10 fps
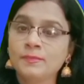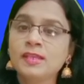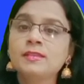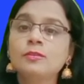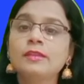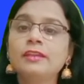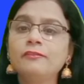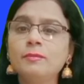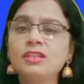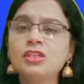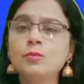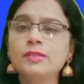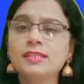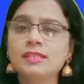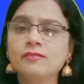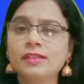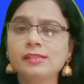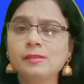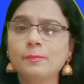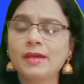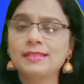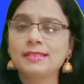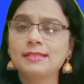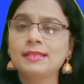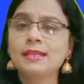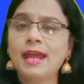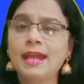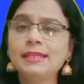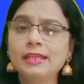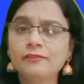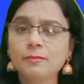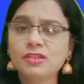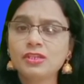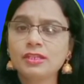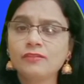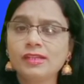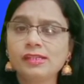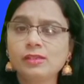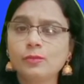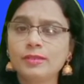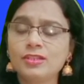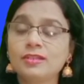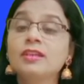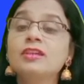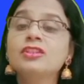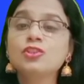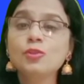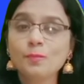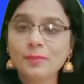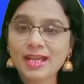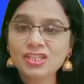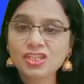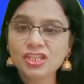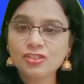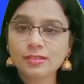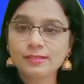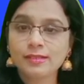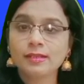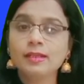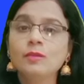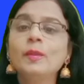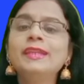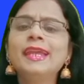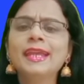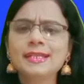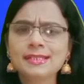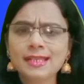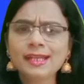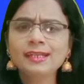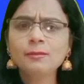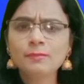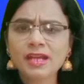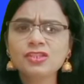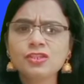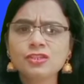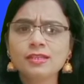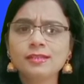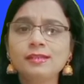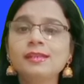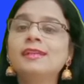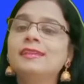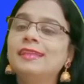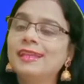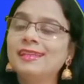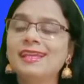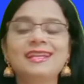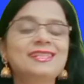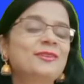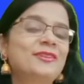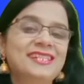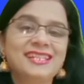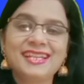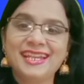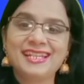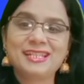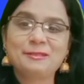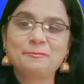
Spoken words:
So, the information which is given in the passage and the information given in the question should match each other. When they exactly match each other, then that is called as the yes.